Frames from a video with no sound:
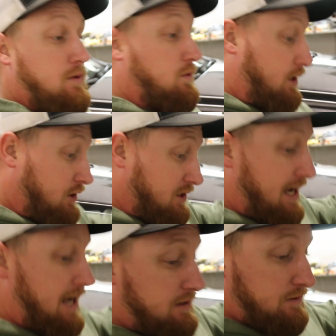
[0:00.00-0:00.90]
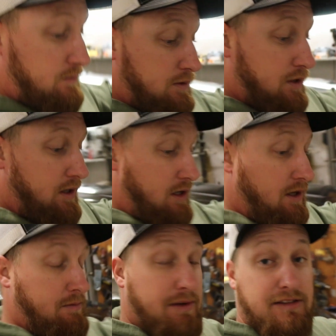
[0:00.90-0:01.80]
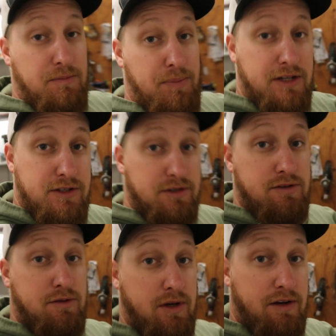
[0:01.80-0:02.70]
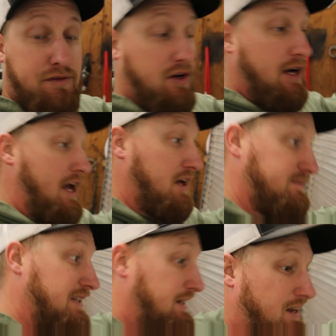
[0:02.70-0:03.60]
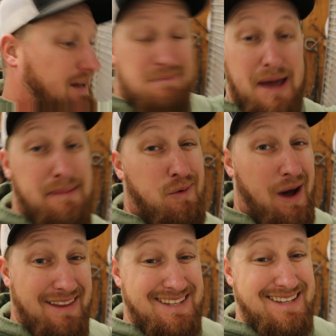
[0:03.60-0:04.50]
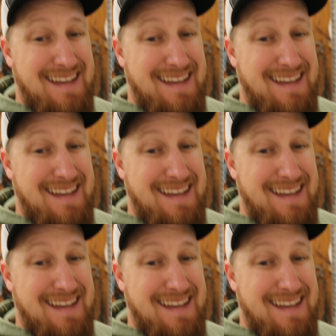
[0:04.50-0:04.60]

We're going to look at it. We're going to take some pictures. We're going to figure out maybe why this is